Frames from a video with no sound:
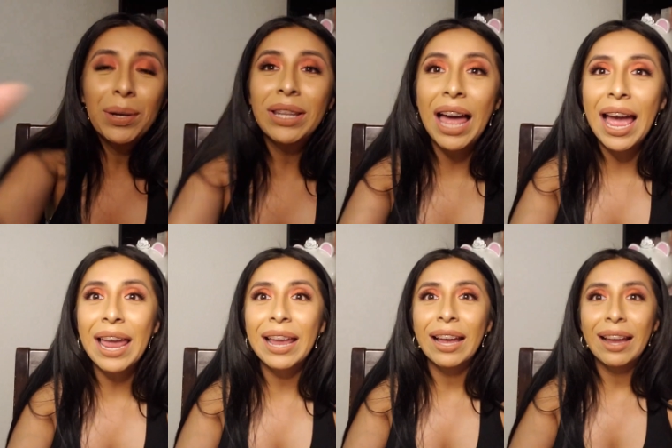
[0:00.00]
But
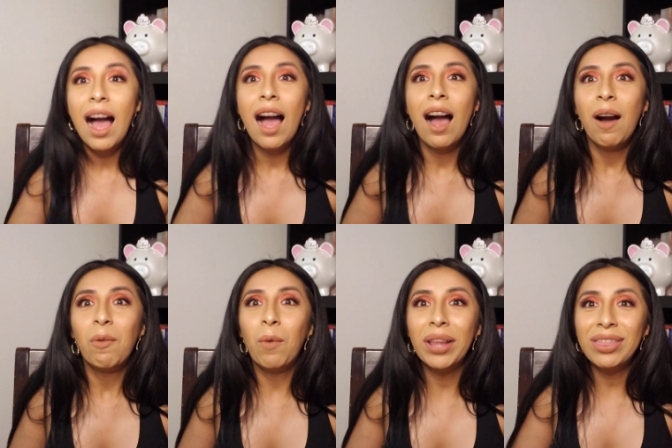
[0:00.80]
like,
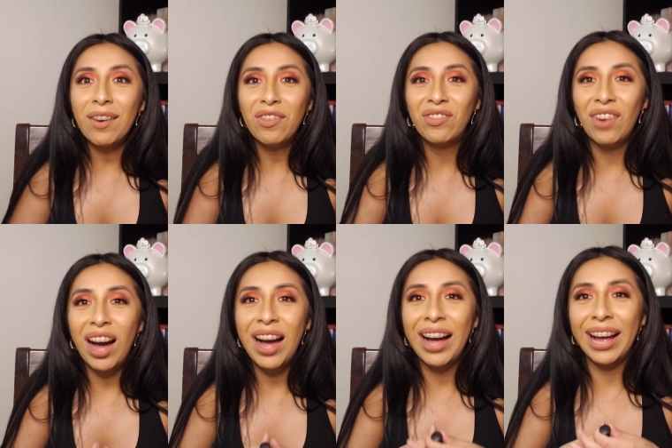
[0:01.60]
what the
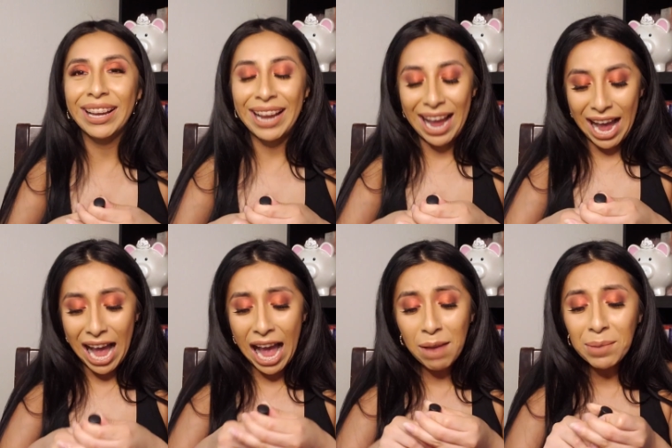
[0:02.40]
fuck?
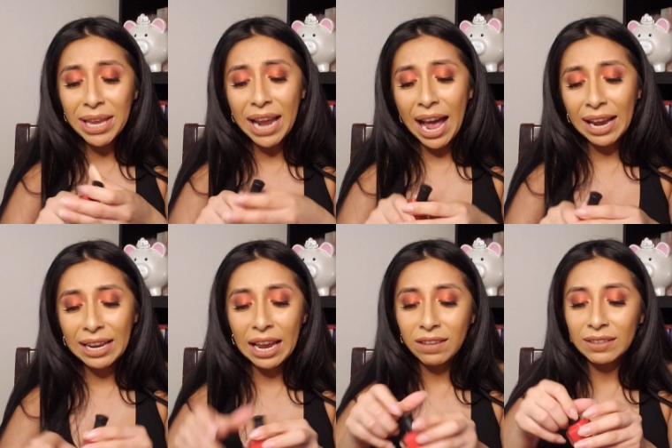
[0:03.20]
I mean,
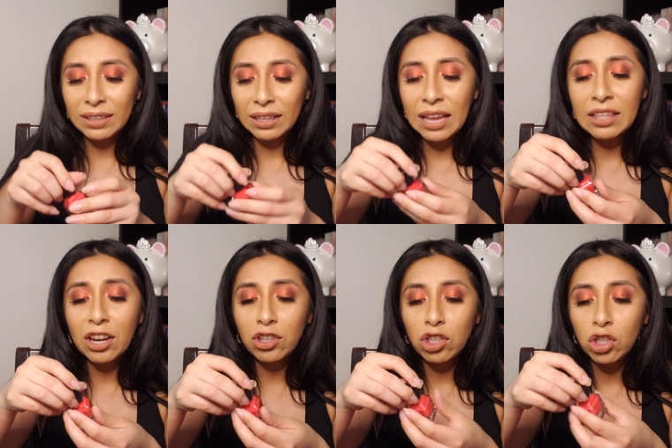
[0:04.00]
I guess, and
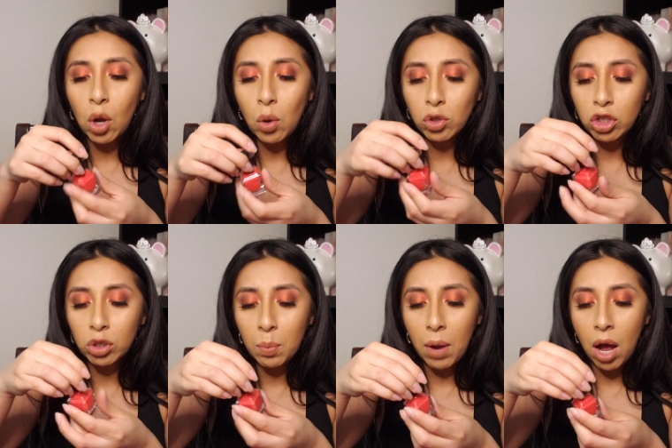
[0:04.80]
they're so
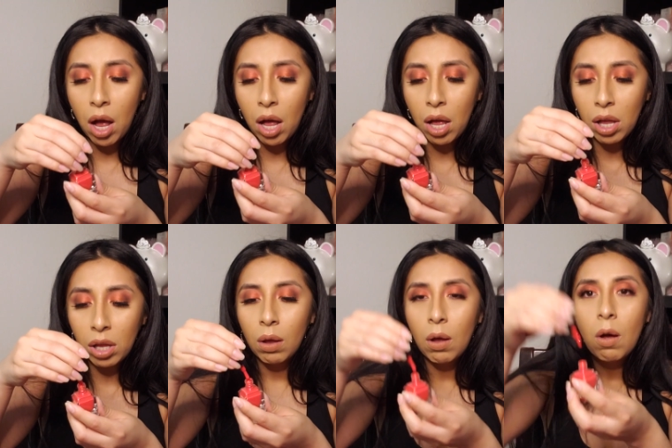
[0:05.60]

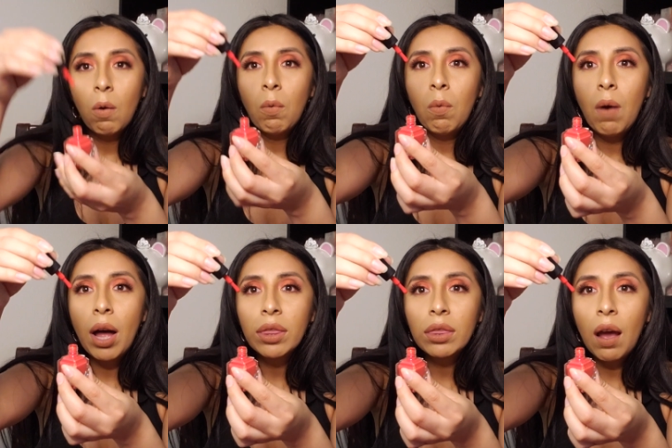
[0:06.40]
small.
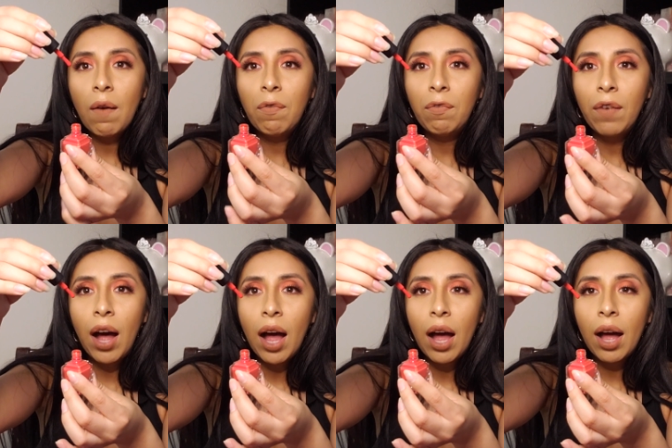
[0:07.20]
What the
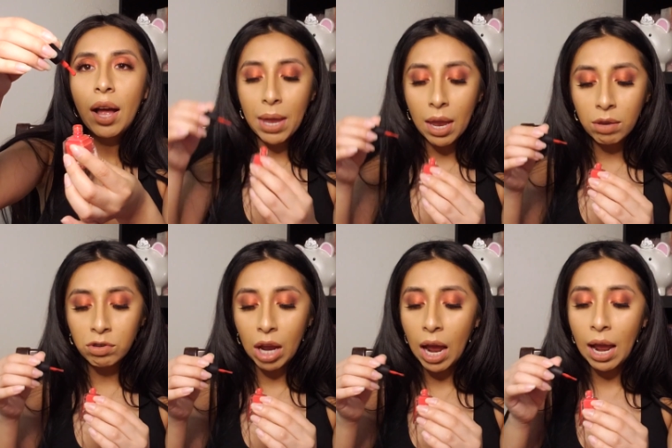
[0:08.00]
fuck? Bitch,
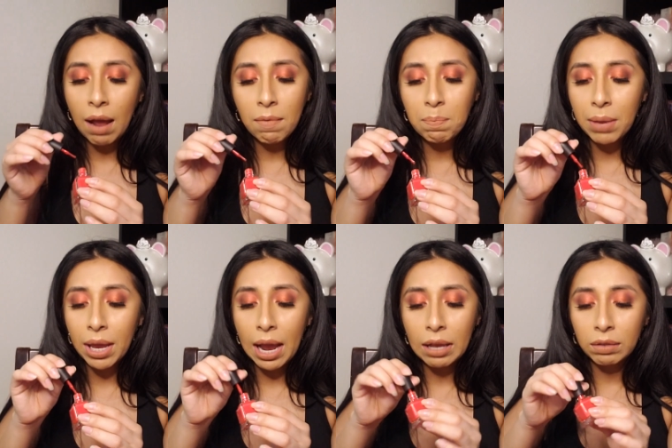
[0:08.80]
I have
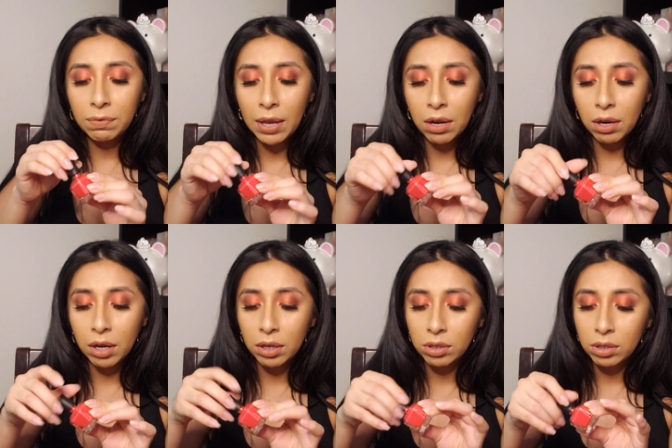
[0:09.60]
big ass
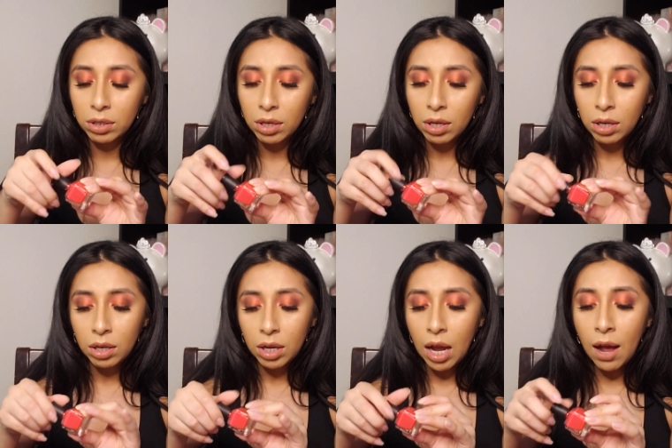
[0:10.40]
fingers.
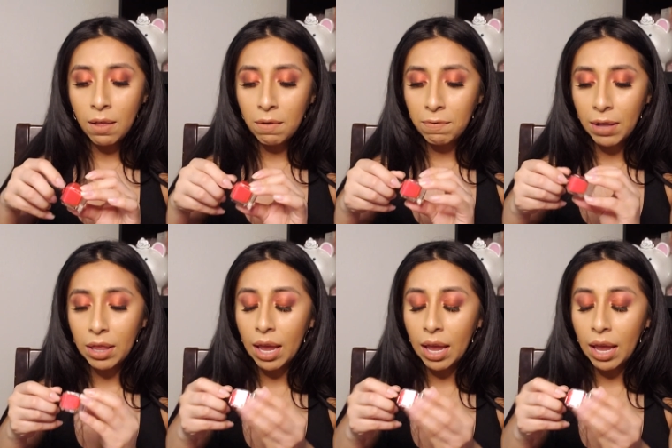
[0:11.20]
How the fuck?